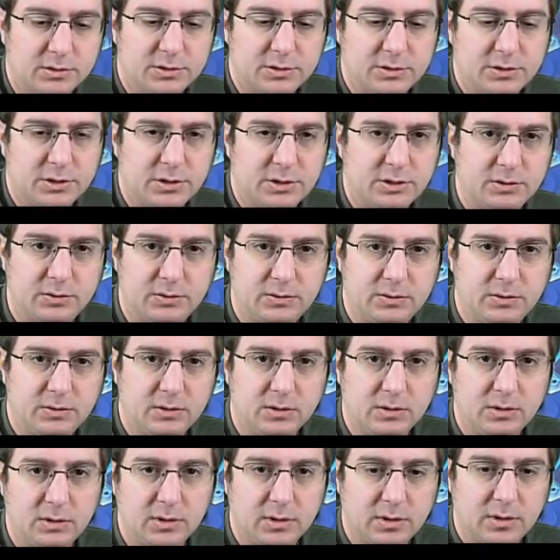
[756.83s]
2,
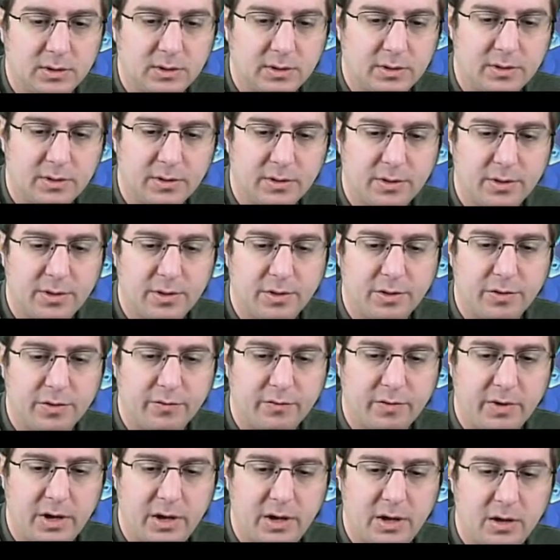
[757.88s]

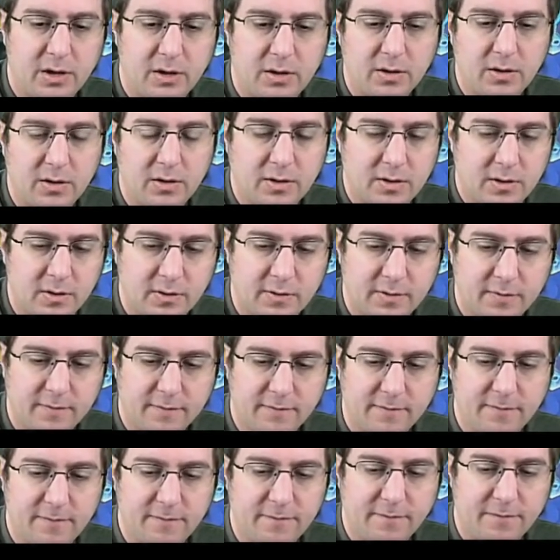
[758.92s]
3,
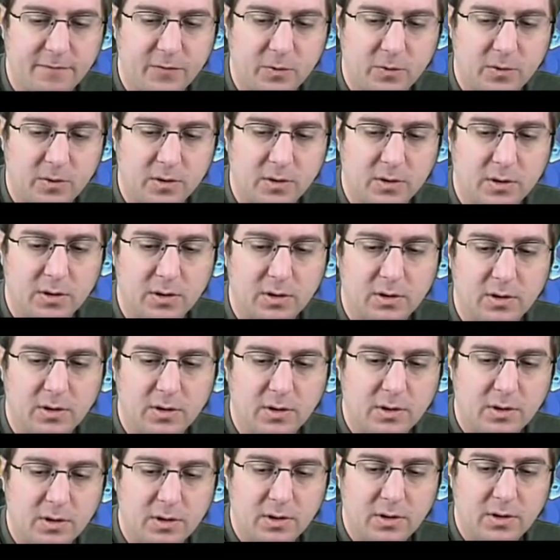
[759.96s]
4.
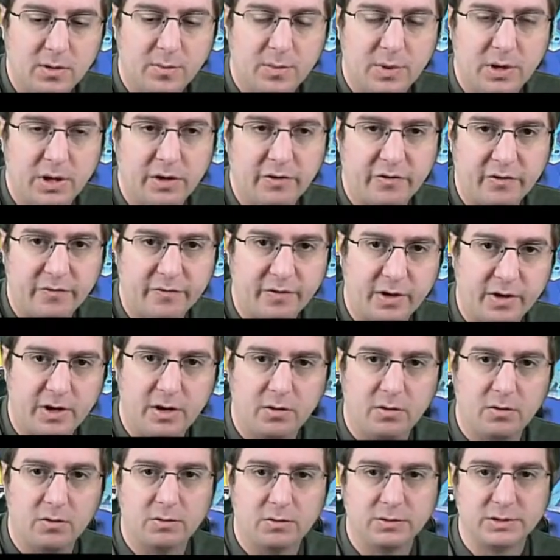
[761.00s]
Because if a
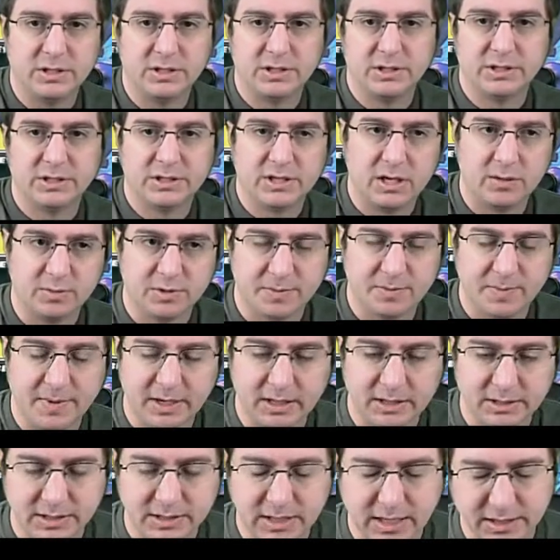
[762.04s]
hero is in the same
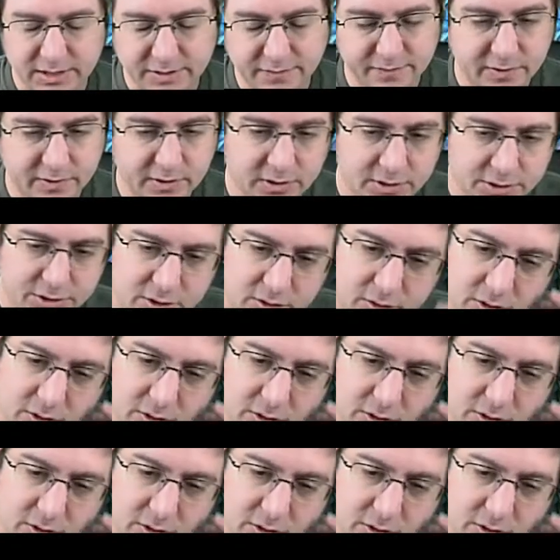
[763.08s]
space as a villager,